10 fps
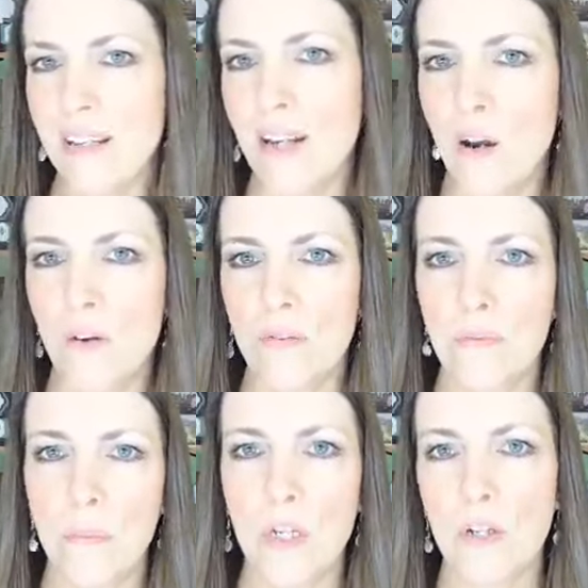And I'll
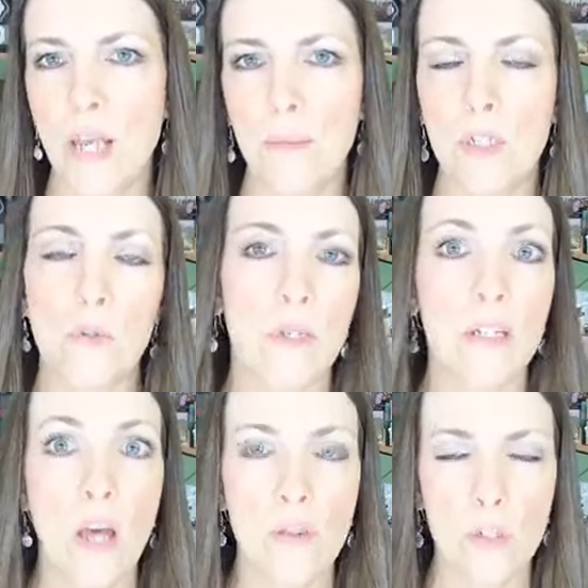put your name into
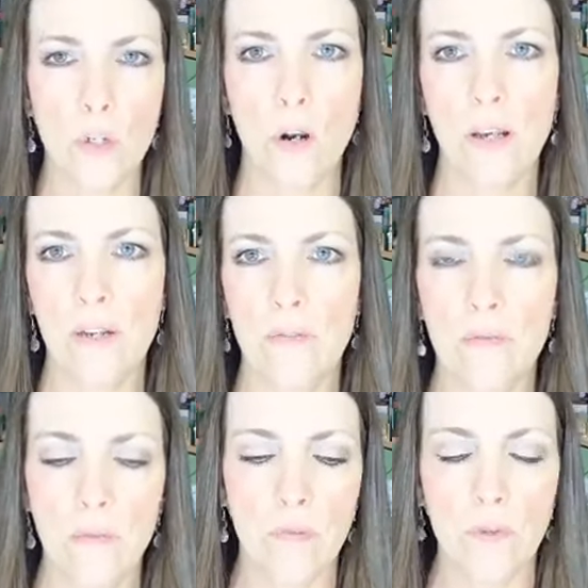another drawing
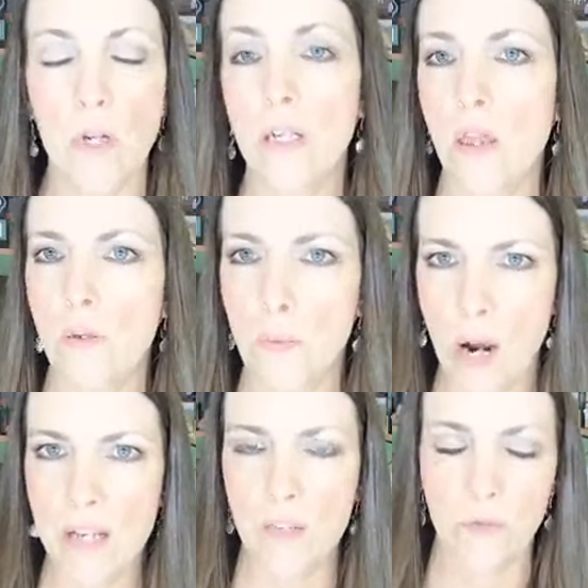for another
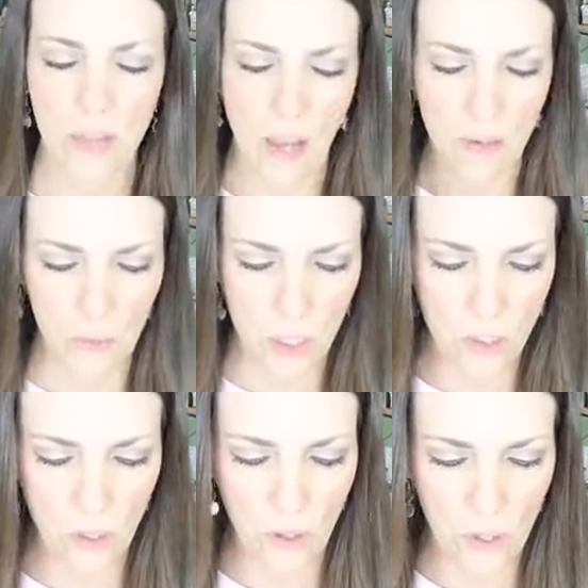prize for that, which I'll
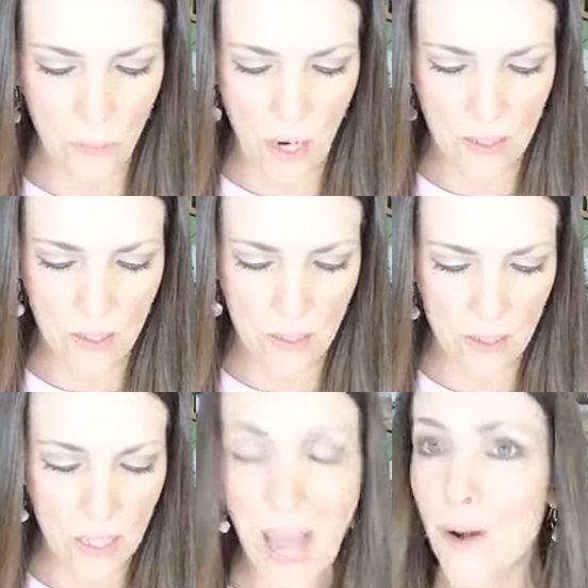show you the prizes